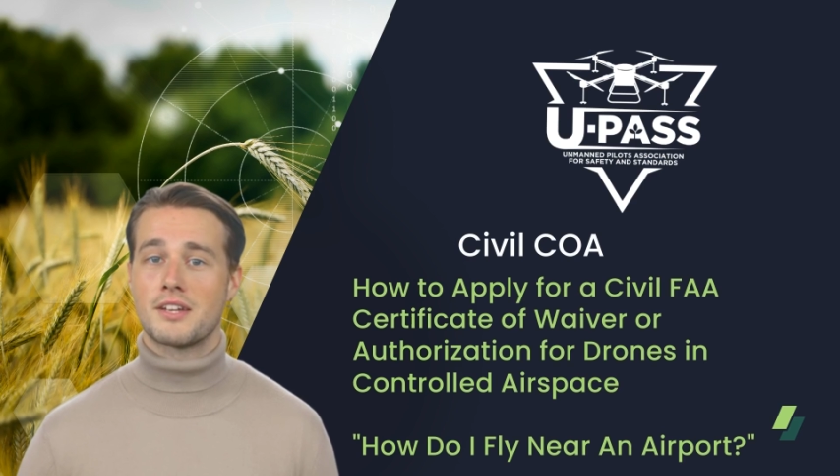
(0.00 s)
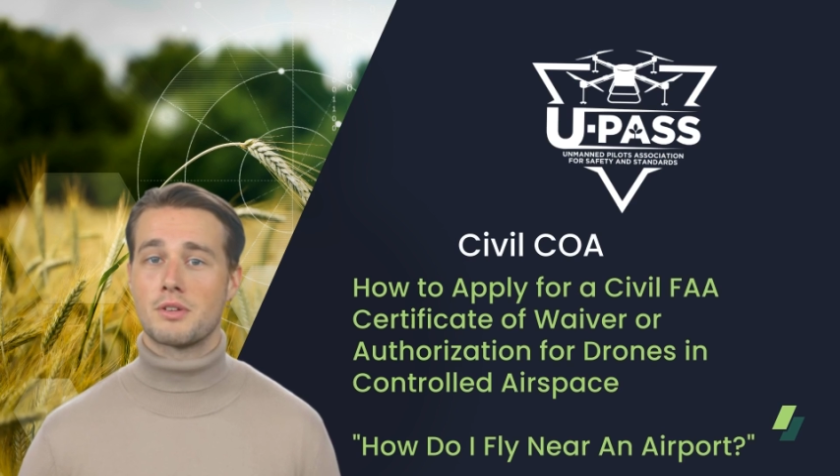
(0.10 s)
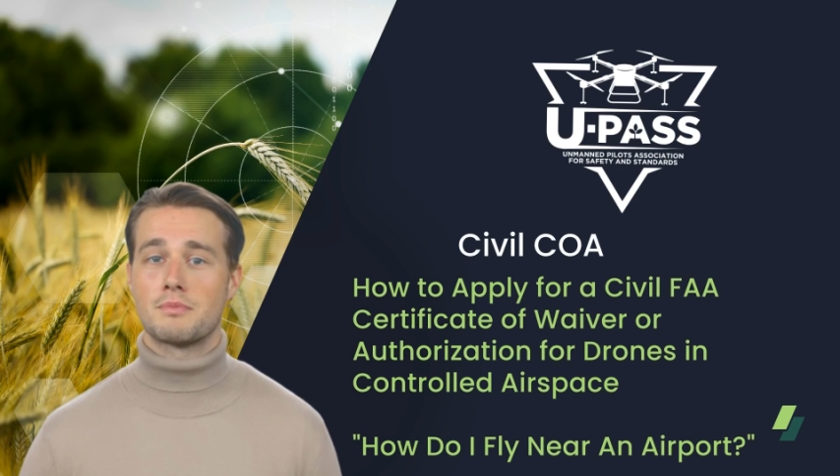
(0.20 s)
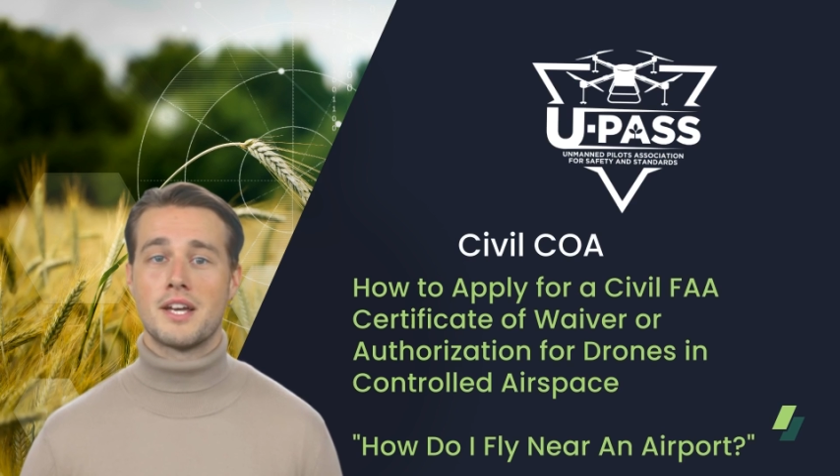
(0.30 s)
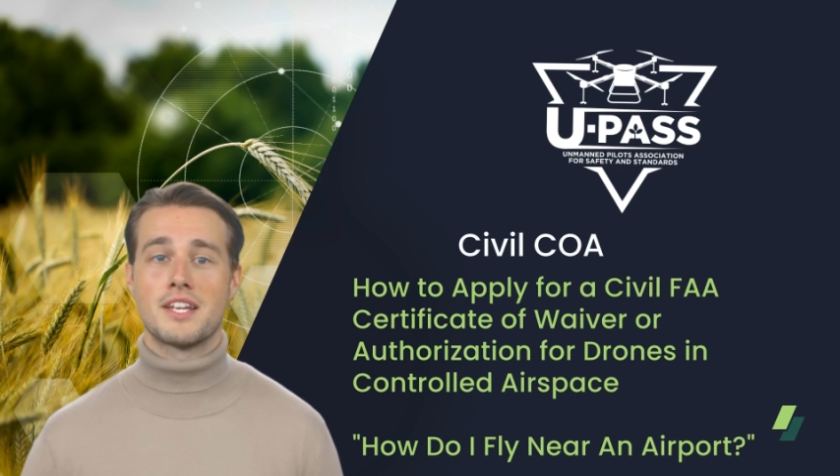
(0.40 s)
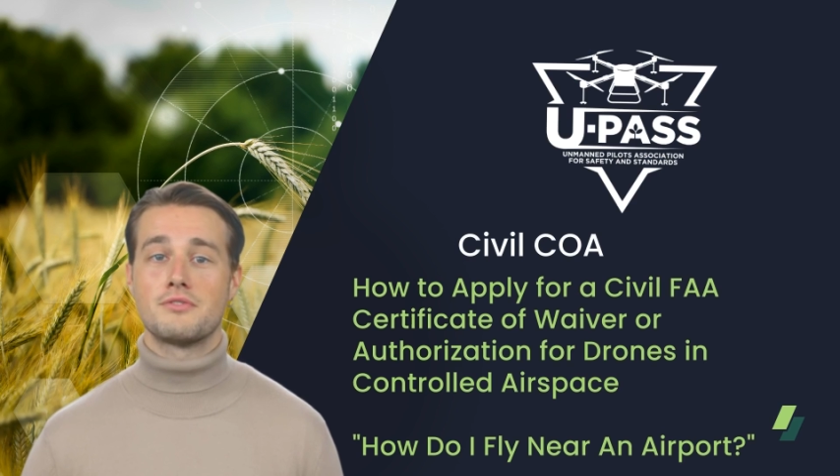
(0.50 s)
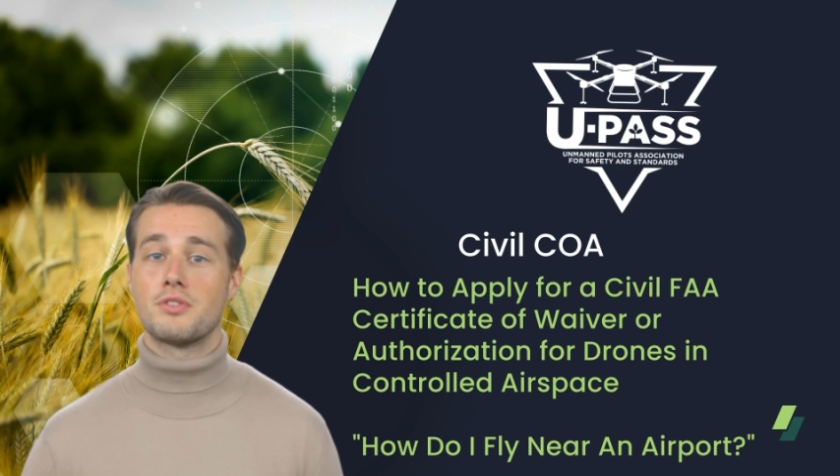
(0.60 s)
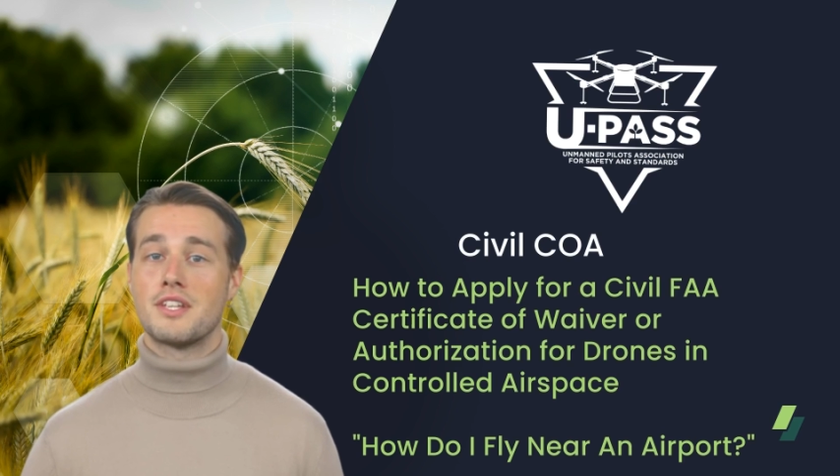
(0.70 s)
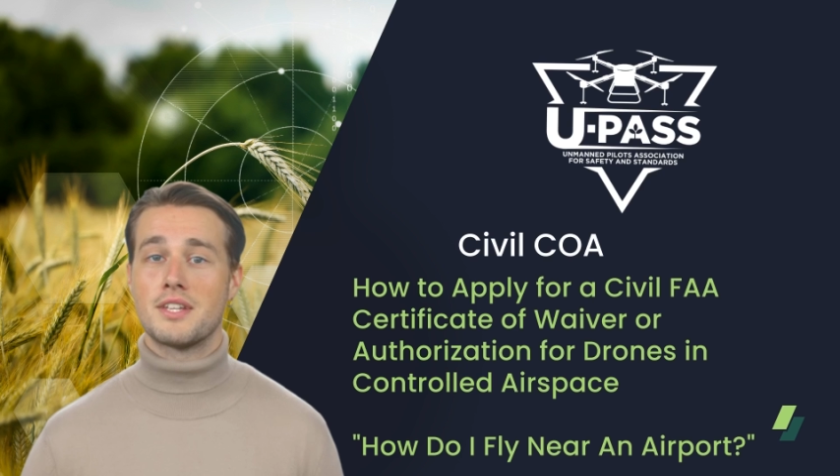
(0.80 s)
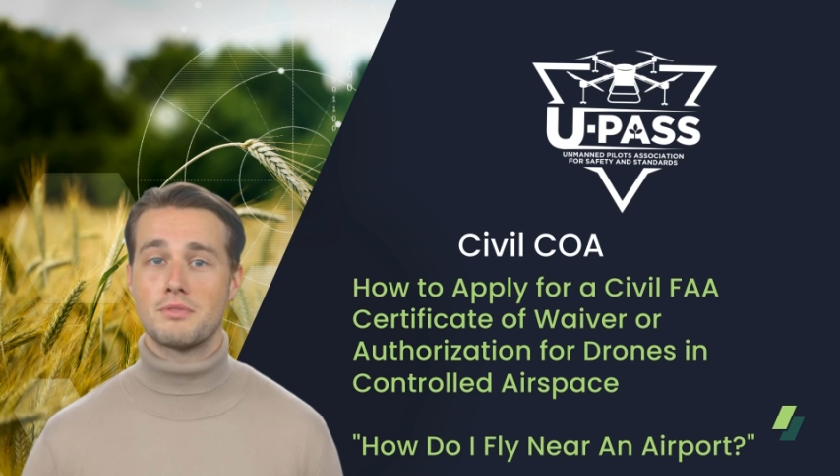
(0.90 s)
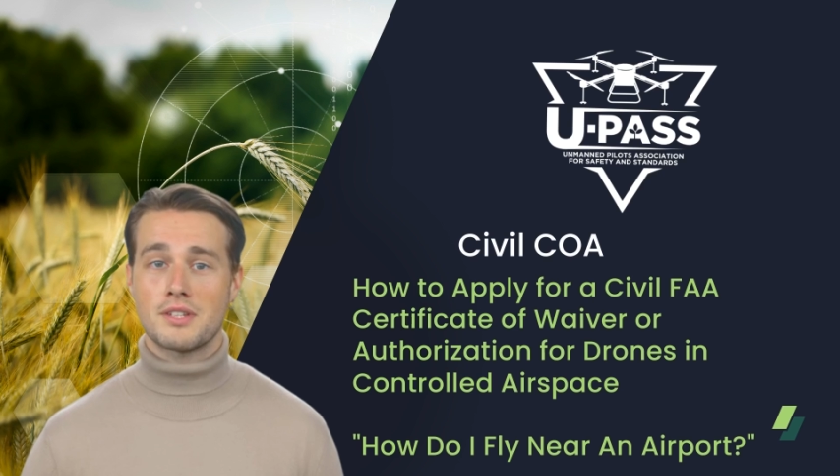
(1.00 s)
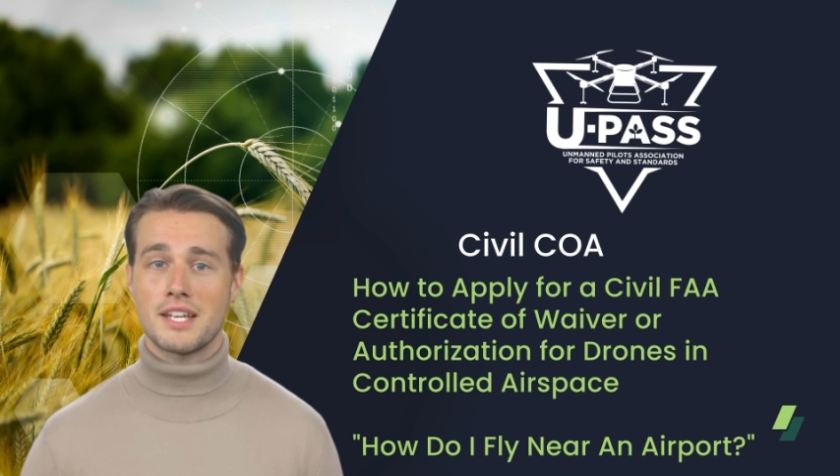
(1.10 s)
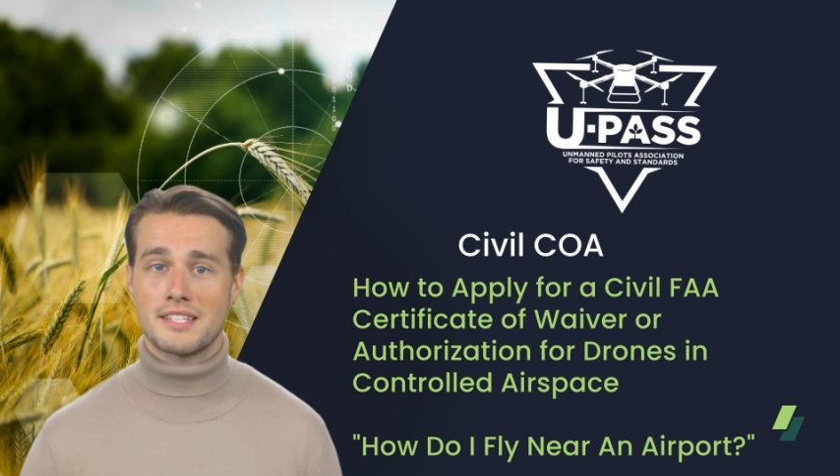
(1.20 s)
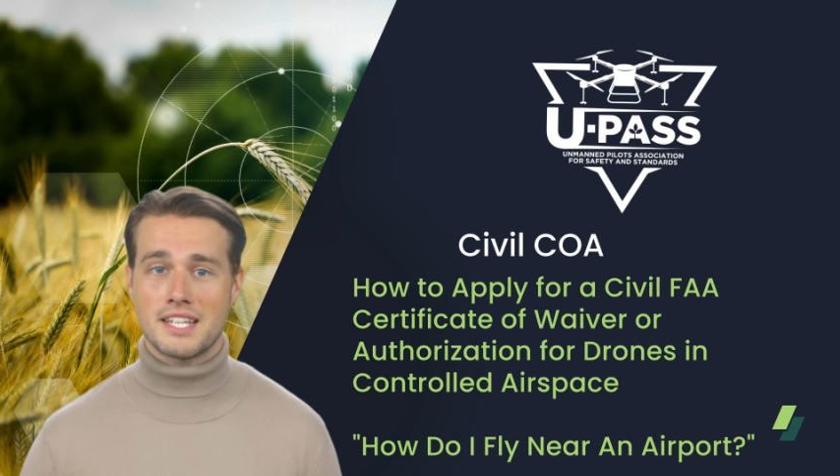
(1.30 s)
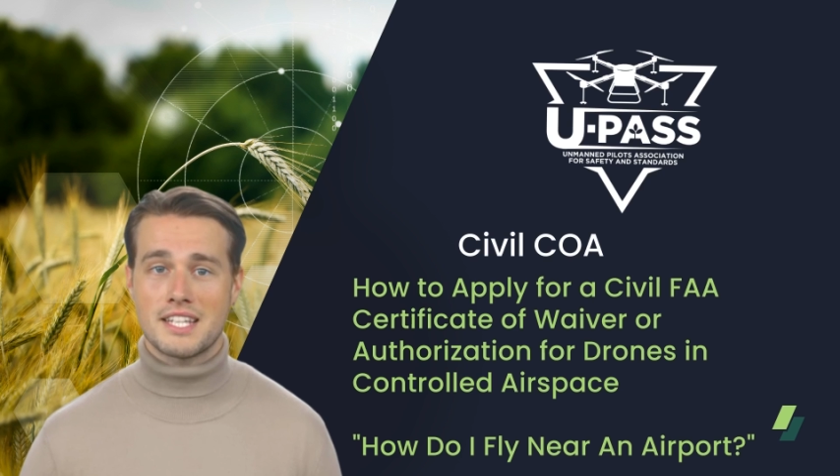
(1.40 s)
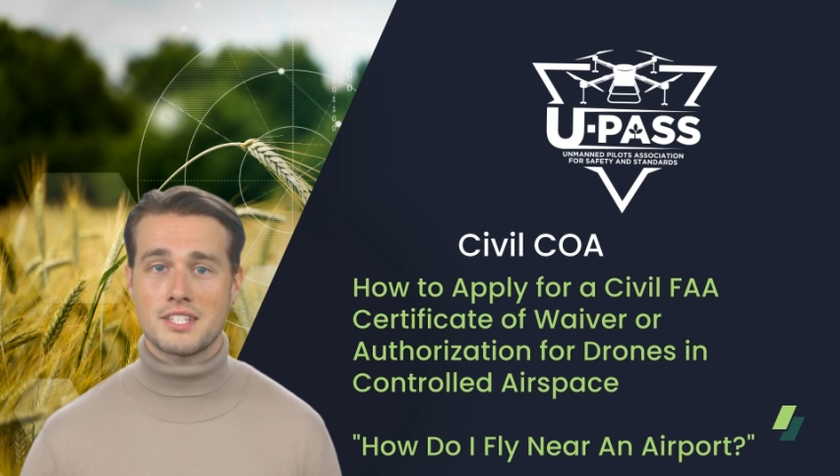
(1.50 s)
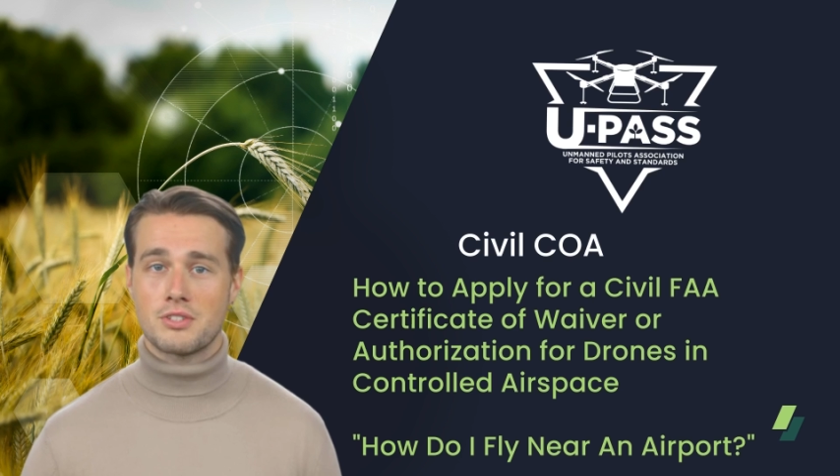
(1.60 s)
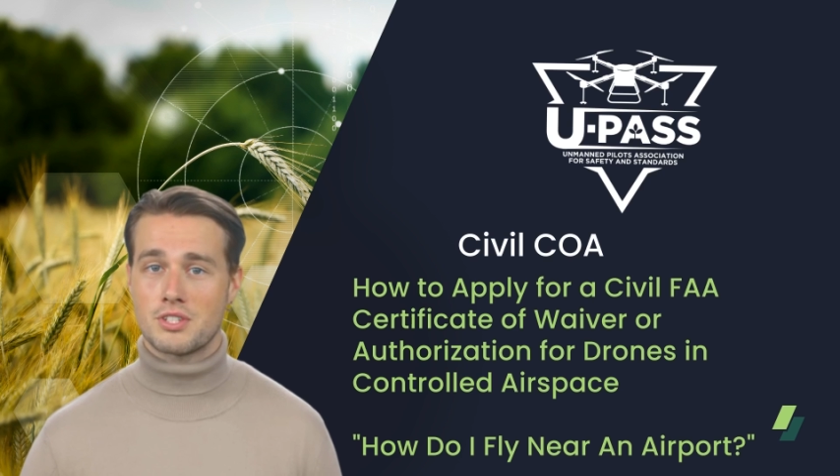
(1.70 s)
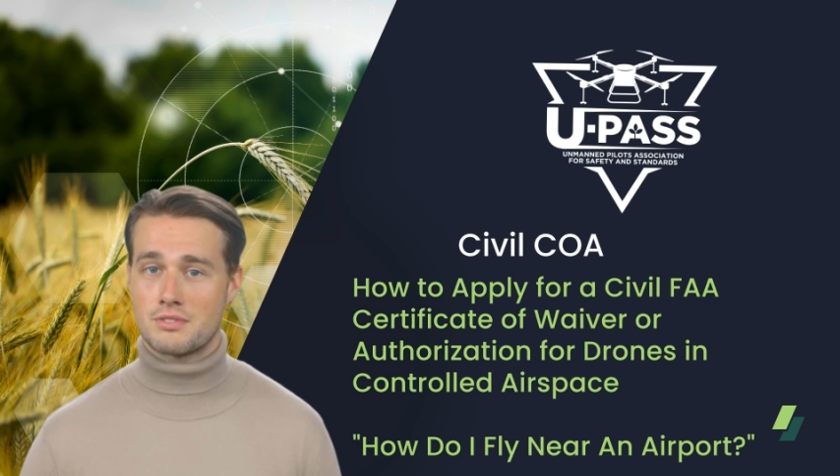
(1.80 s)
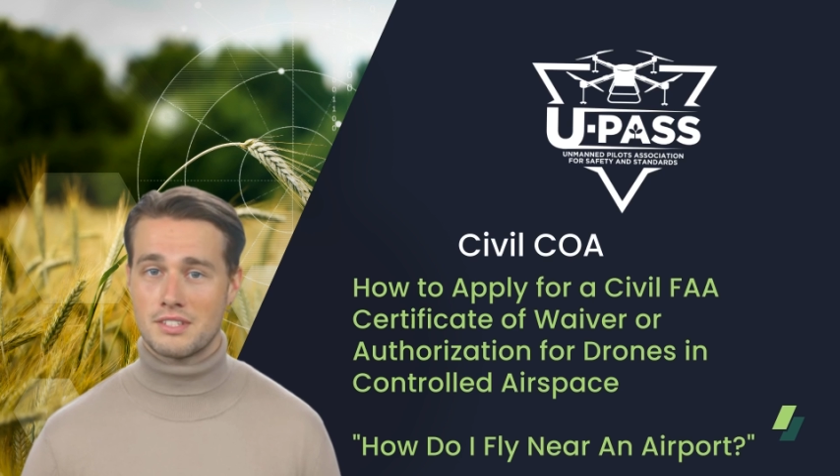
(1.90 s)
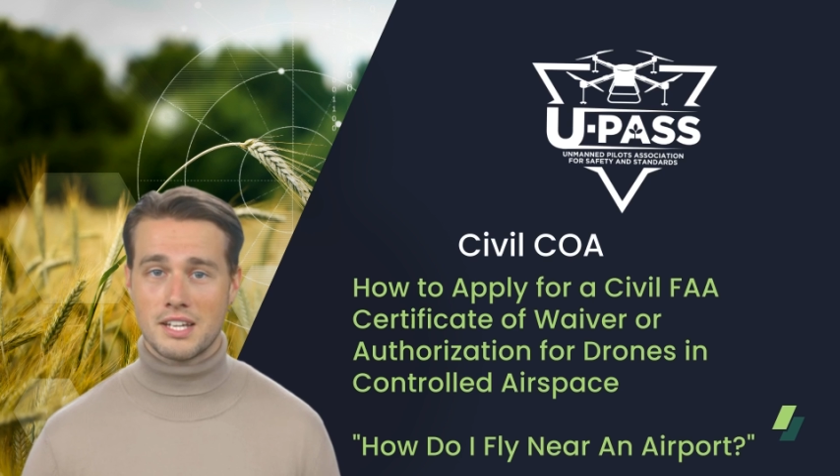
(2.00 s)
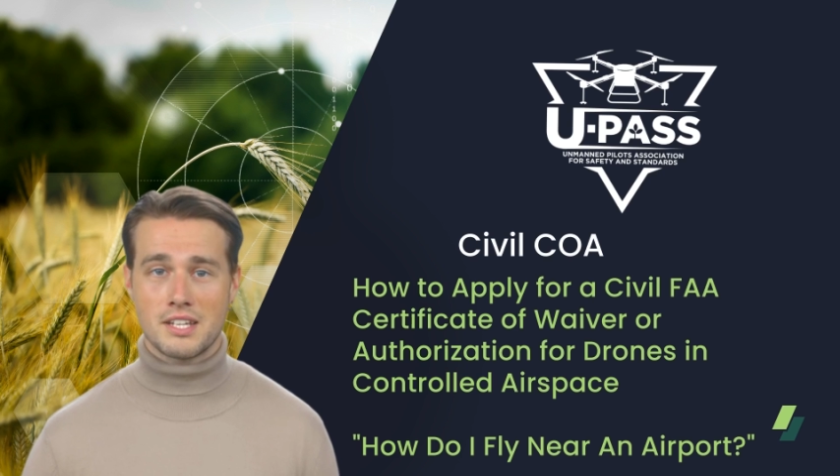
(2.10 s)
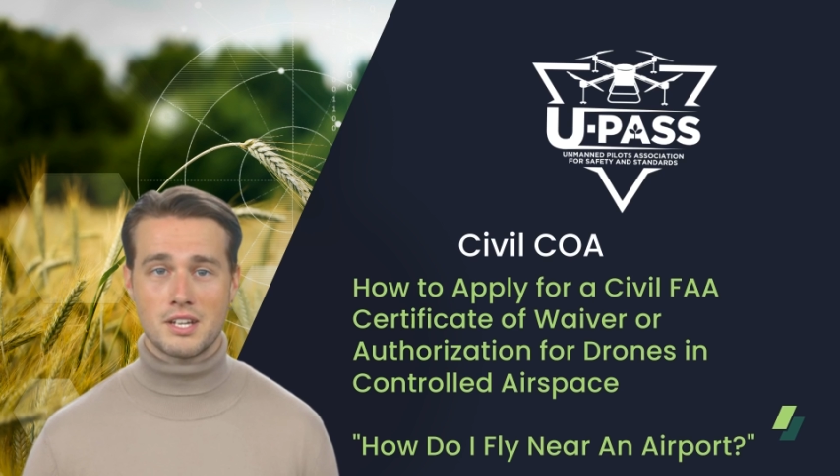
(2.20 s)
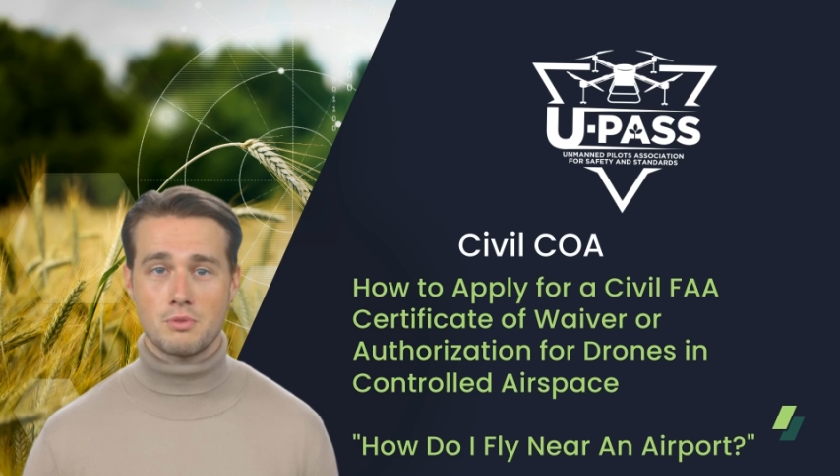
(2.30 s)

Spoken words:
to apply for a Civil FAA certificate